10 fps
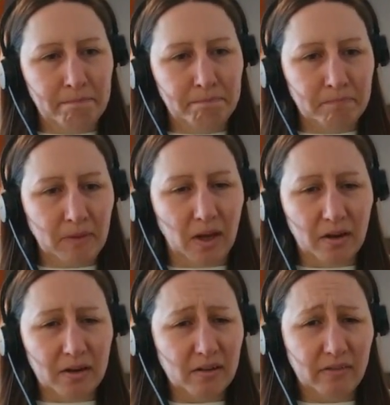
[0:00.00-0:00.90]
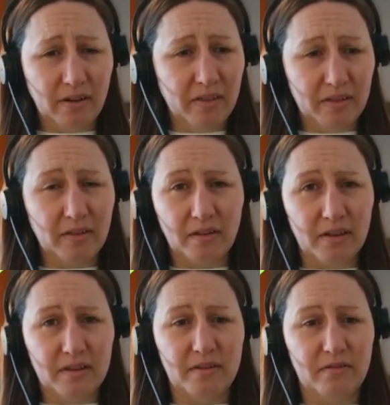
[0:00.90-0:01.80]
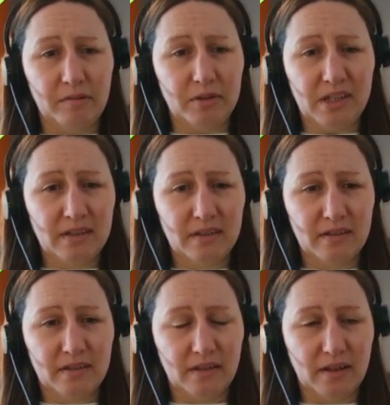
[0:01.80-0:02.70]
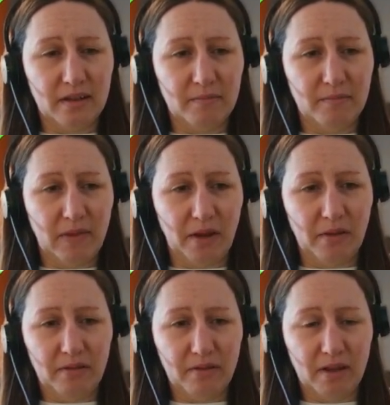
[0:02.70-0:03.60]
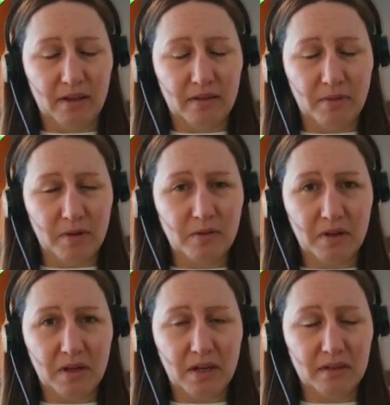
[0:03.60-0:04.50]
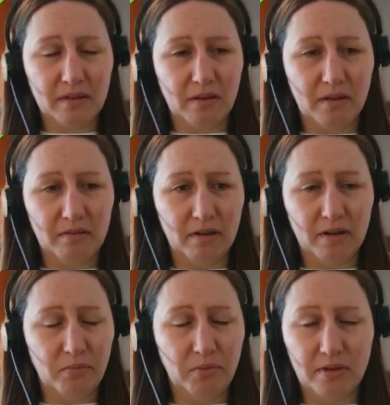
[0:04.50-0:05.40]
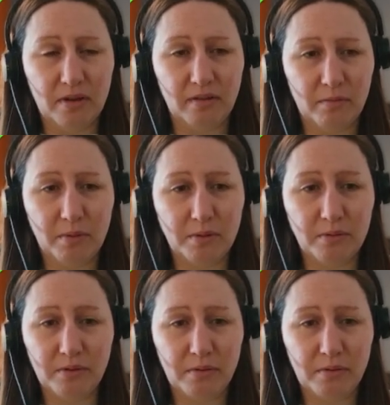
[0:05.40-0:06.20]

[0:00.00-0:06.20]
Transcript: I kind of like the size, if I'm honest. You know, if I had as much money as Lara, I would have a pool room this